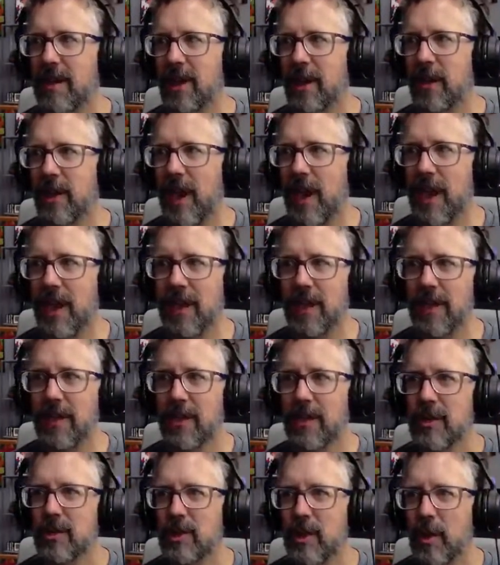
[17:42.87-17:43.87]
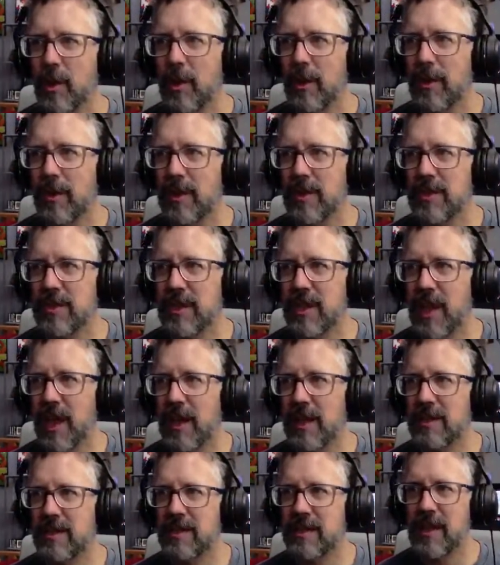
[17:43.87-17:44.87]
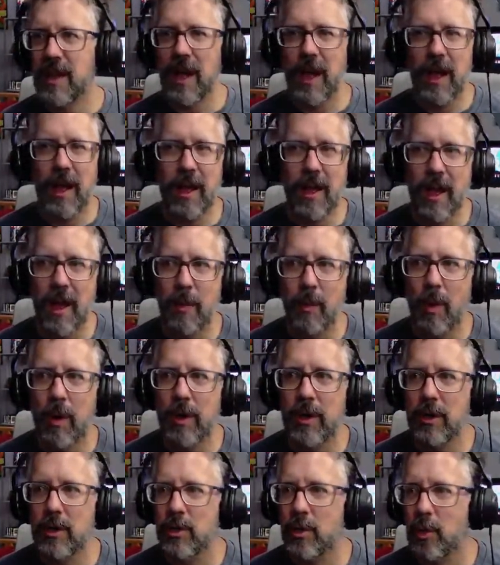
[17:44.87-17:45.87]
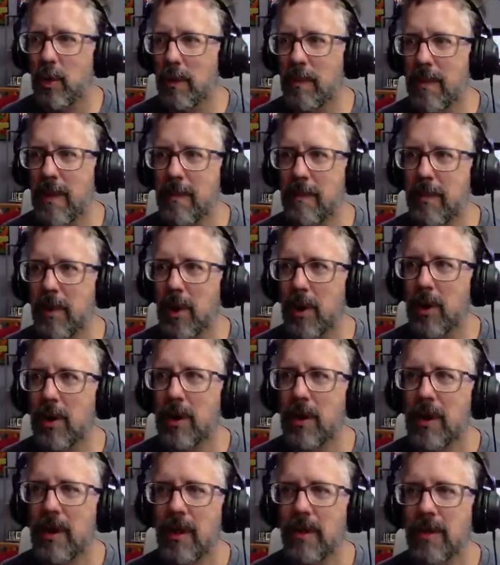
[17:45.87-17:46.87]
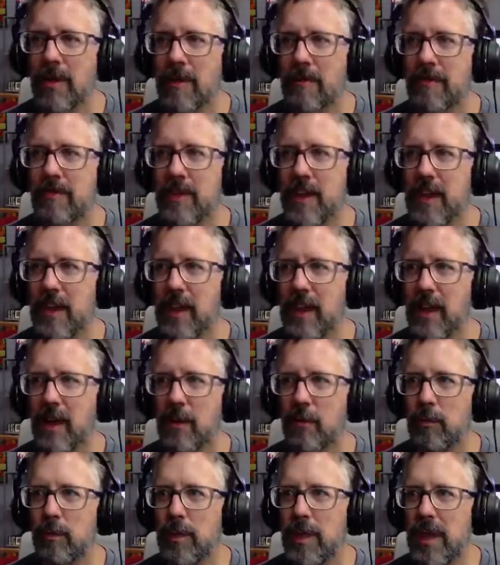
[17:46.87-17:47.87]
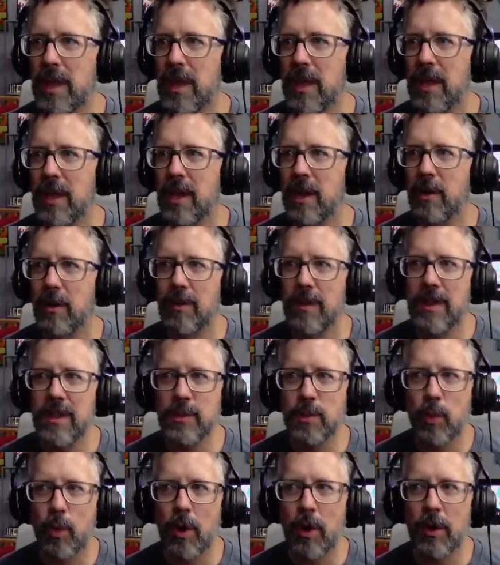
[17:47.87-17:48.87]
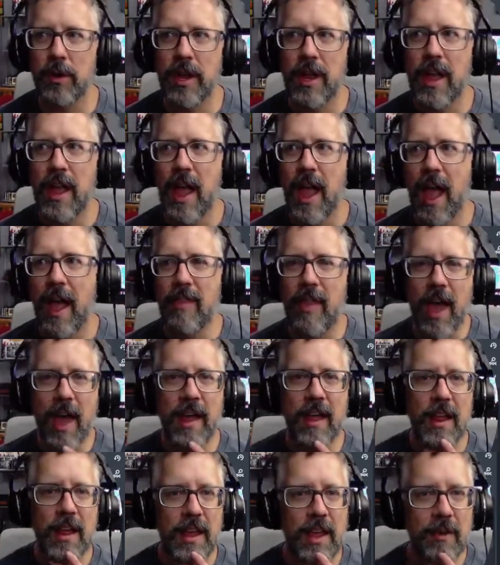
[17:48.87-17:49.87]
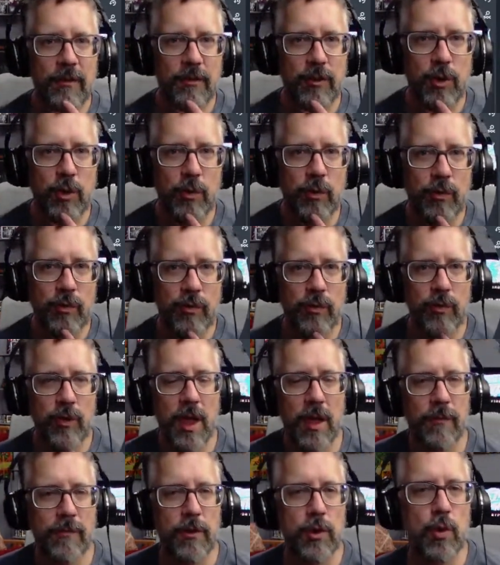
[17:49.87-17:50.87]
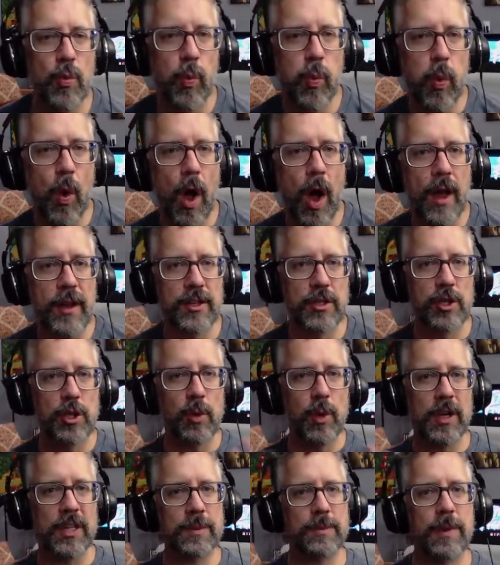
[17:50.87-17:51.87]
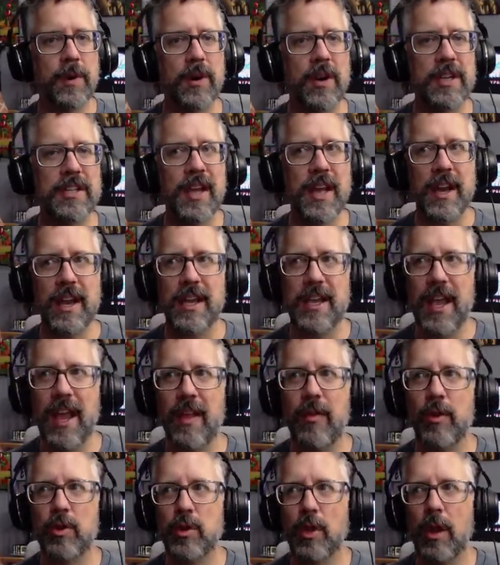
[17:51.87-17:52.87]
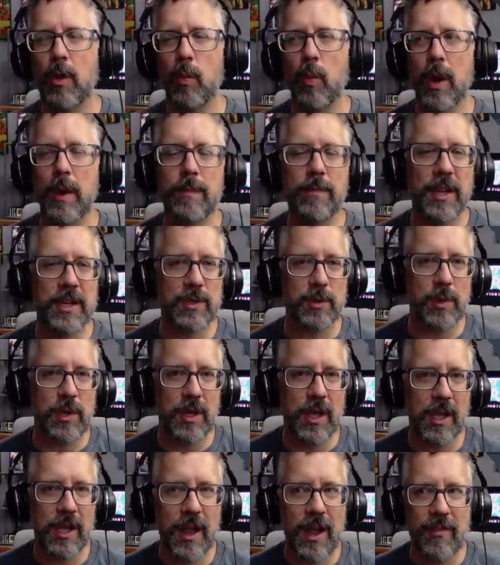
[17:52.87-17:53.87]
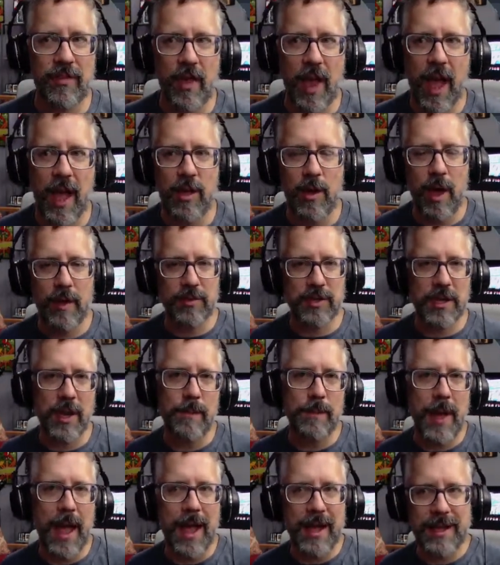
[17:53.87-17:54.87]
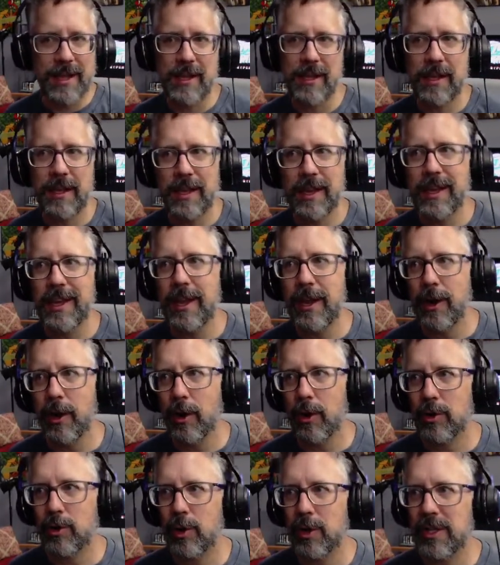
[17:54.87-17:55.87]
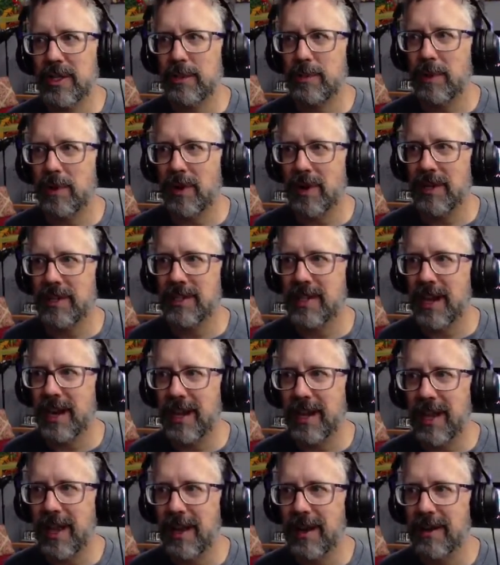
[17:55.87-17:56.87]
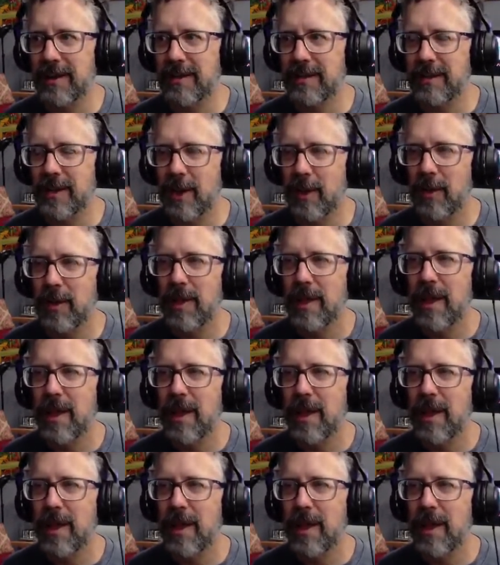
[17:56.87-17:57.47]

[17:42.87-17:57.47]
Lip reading: Okay, so in this case, I want you to remember the feeling of being here in this world, and that if you want to experience that again, there's only one place where you can get that. You have to come back here to experience that again. So